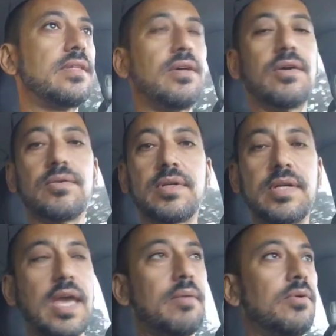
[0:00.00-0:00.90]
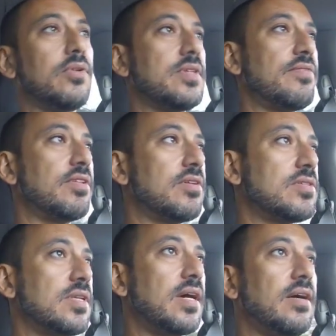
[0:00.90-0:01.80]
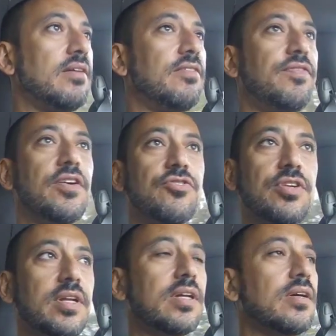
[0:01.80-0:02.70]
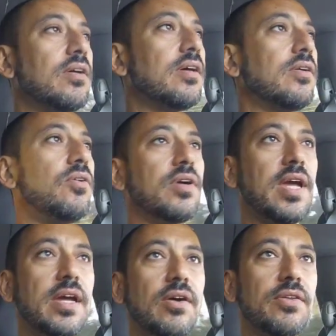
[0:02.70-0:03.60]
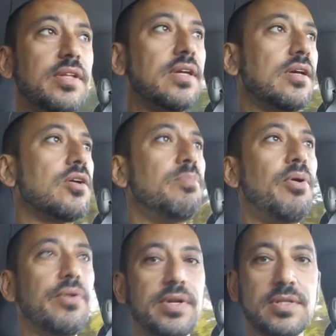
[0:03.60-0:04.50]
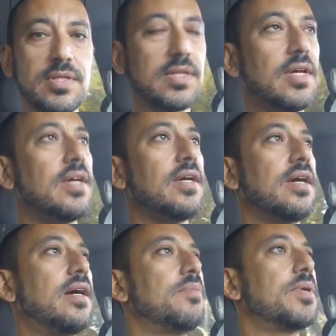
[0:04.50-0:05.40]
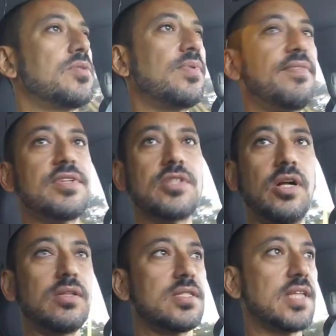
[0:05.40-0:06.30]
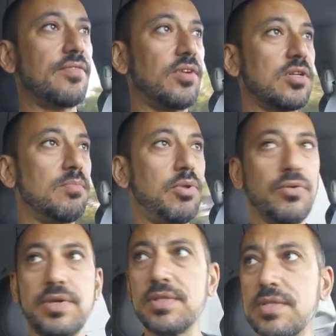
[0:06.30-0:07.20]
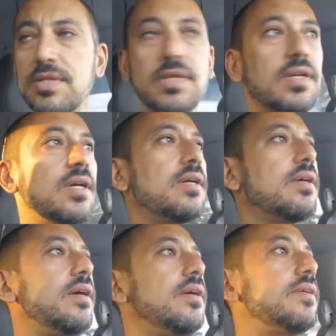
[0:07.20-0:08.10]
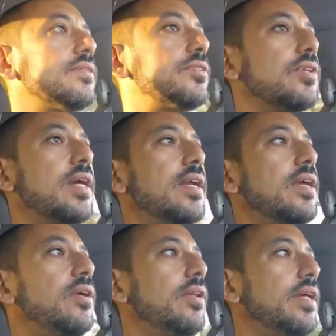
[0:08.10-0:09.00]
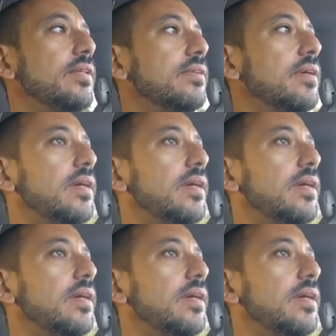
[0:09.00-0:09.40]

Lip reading: the cables, everything is functioning okay, all the components, because we've installed several components. So got to get all that